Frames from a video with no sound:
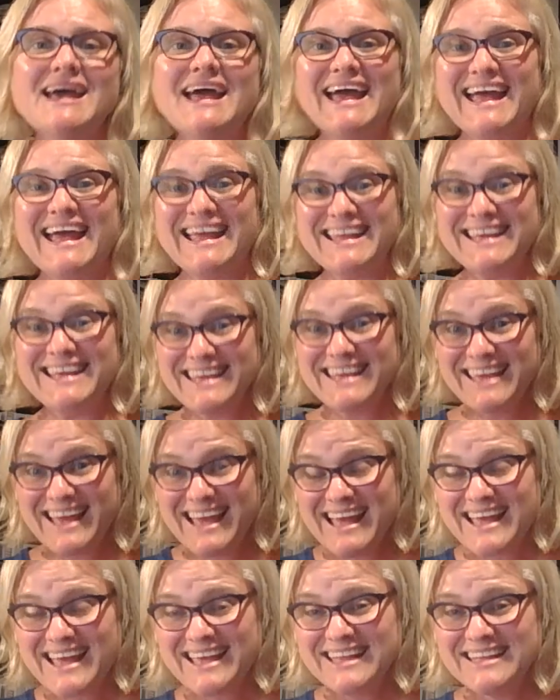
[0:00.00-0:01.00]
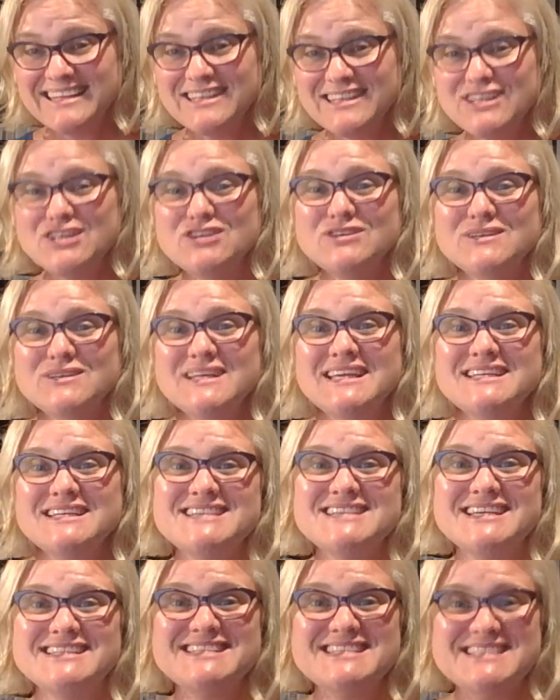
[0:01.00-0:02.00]
And again, you need
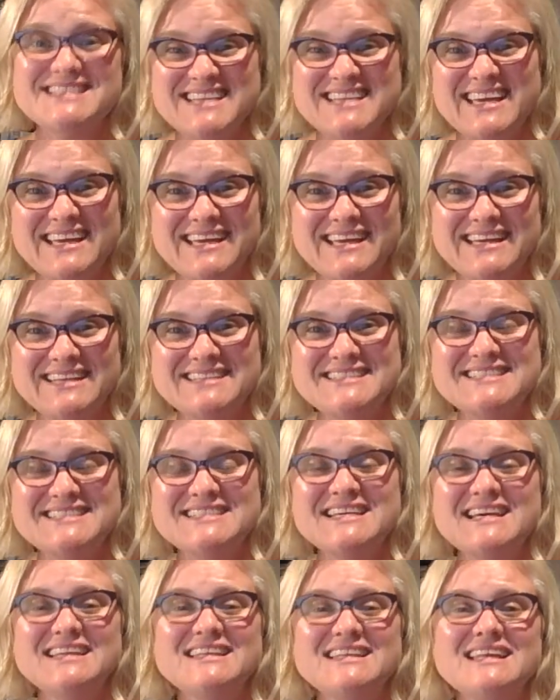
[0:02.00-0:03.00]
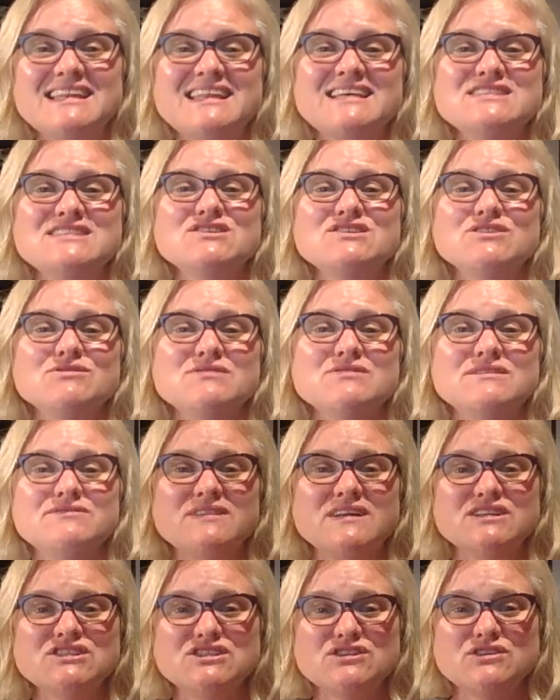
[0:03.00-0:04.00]
to understand that that's not a
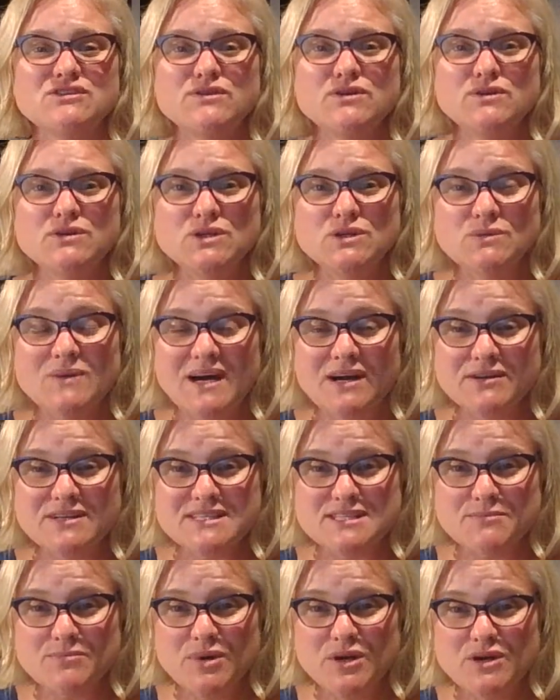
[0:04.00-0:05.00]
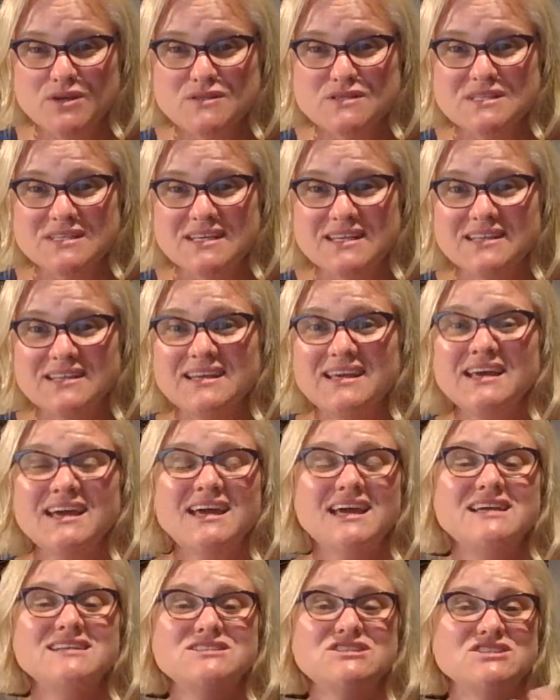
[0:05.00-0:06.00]
reflection of who you are as a person.
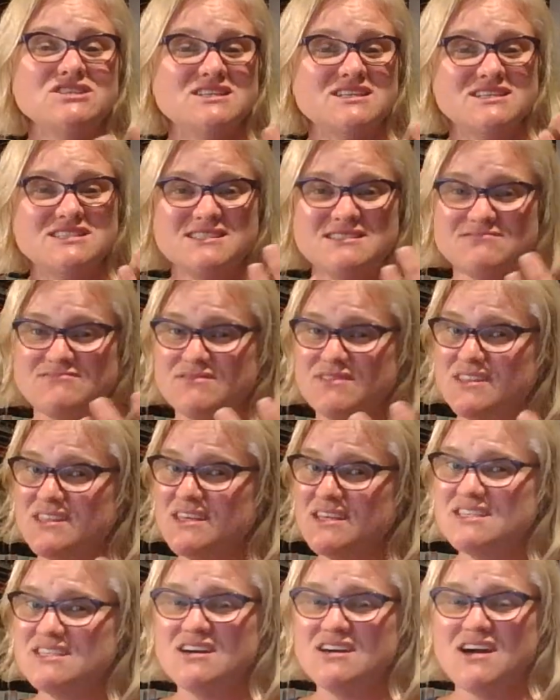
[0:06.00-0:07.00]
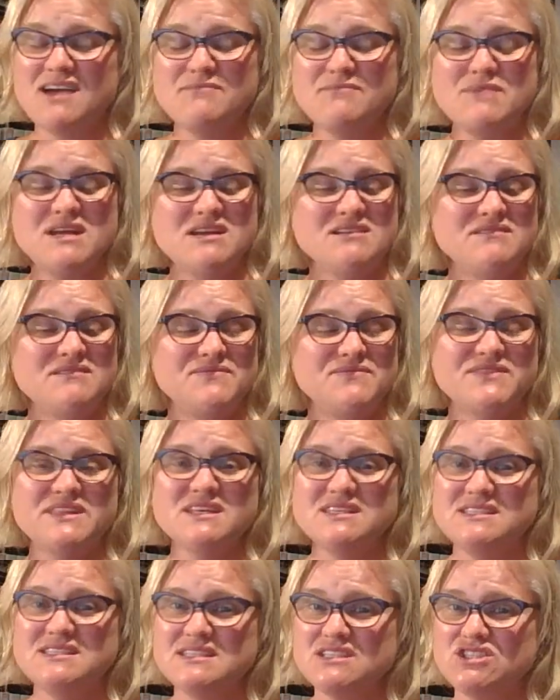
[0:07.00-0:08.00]
It's just the timing,
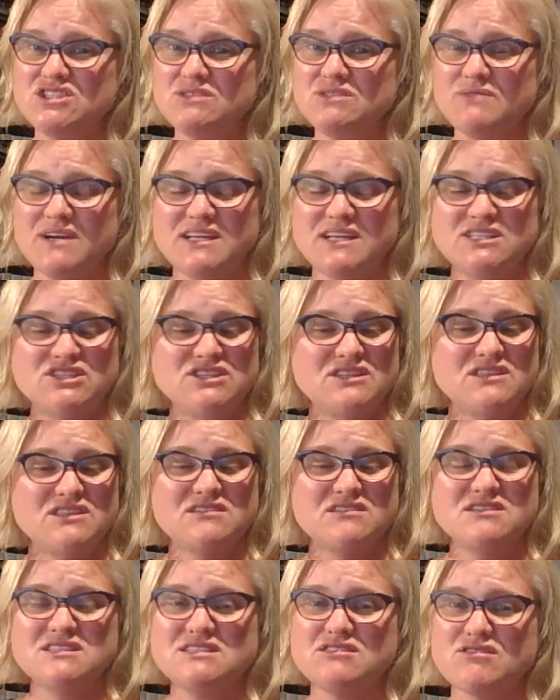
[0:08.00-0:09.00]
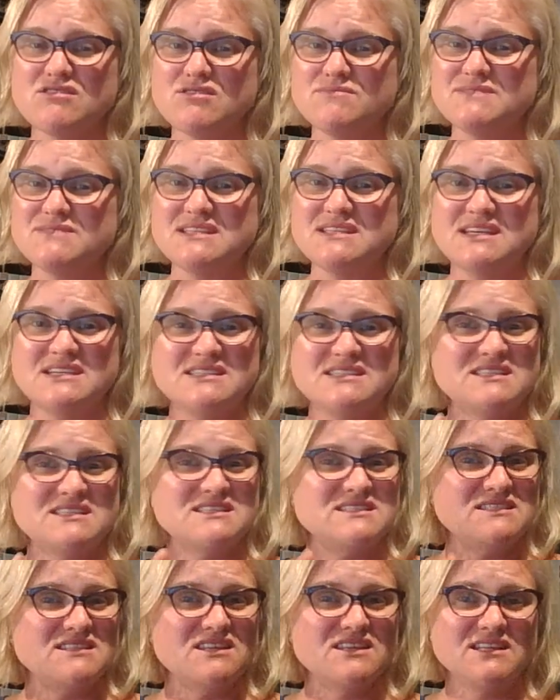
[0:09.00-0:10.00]
the situation, the
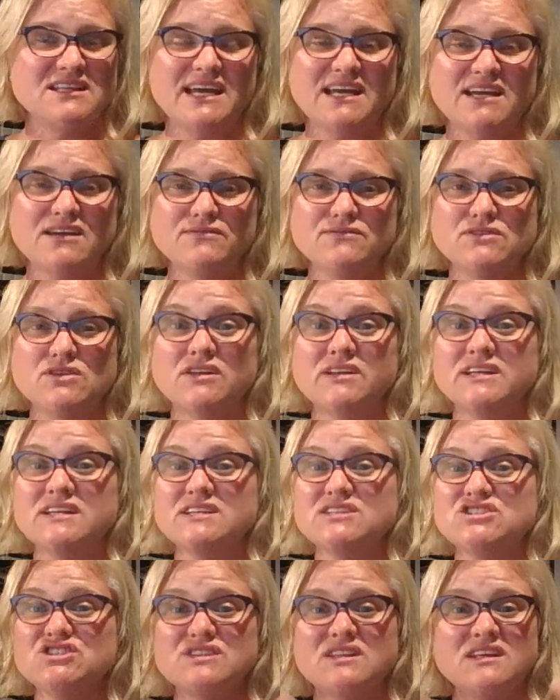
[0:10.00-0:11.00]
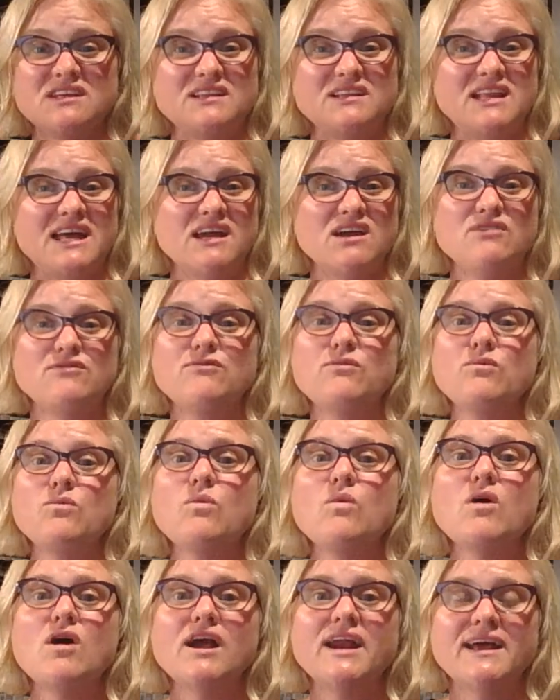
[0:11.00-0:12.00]
circumstances, the lack of knowledge, the lack of
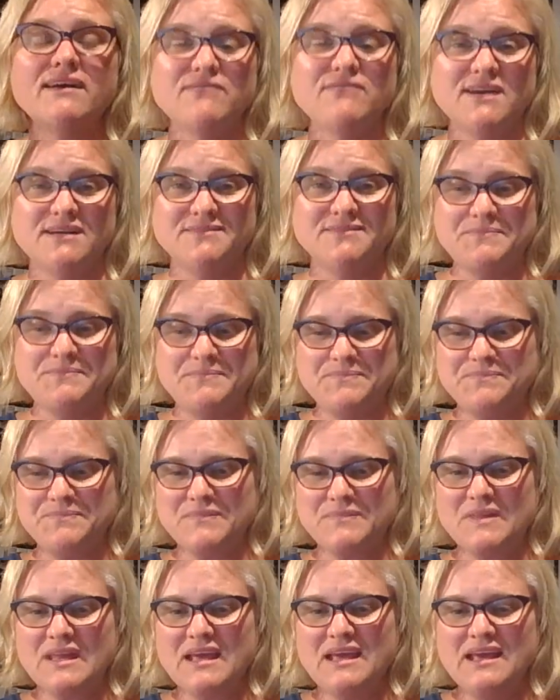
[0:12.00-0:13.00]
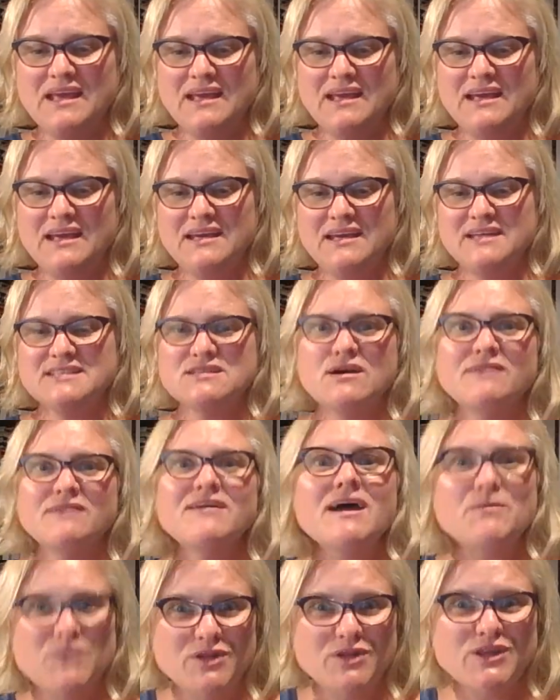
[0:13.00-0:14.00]
whatever. So I've
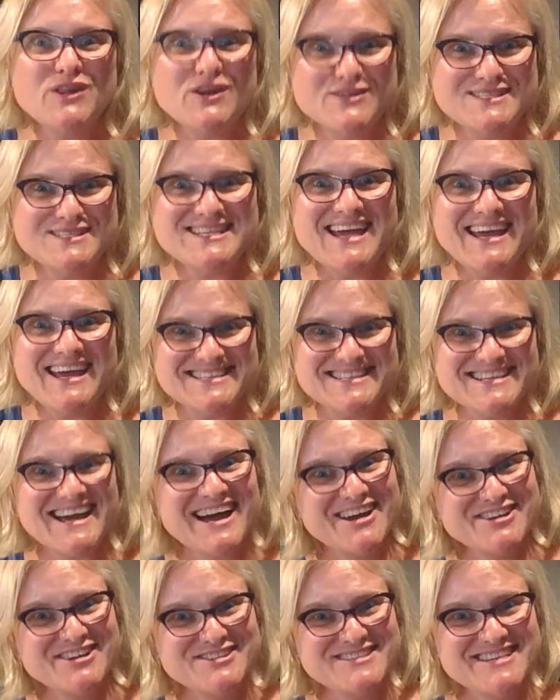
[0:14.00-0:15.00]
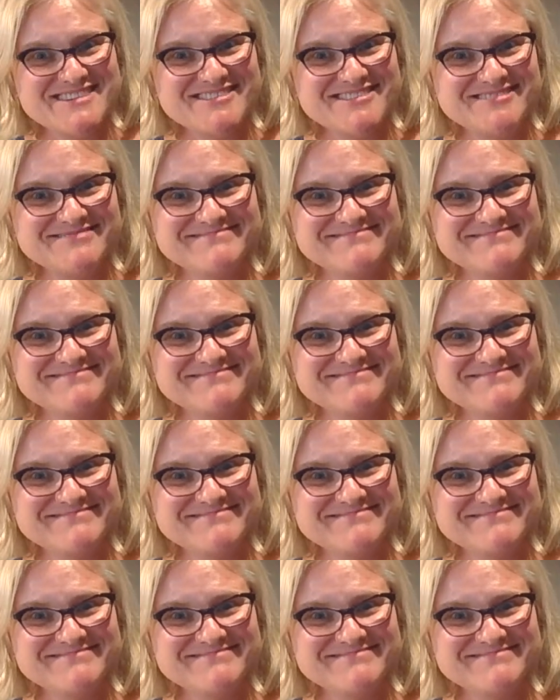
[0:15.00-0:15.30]
had one of those days, can't you tell?